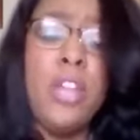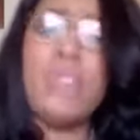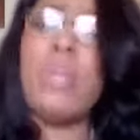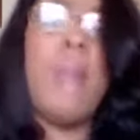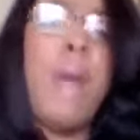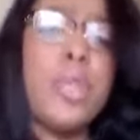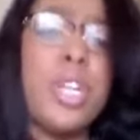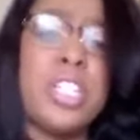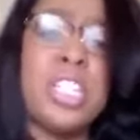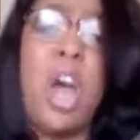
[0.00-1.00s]
That's what the Bible
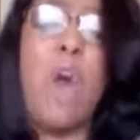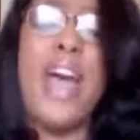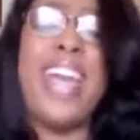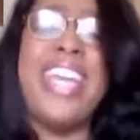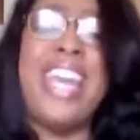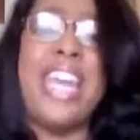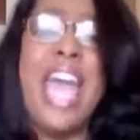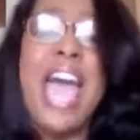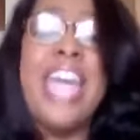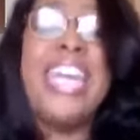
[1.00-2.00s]
tells us in all thy getting,
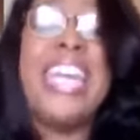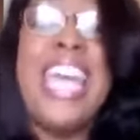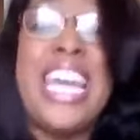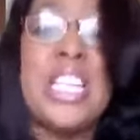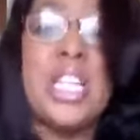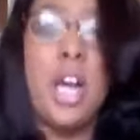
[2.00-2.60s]
get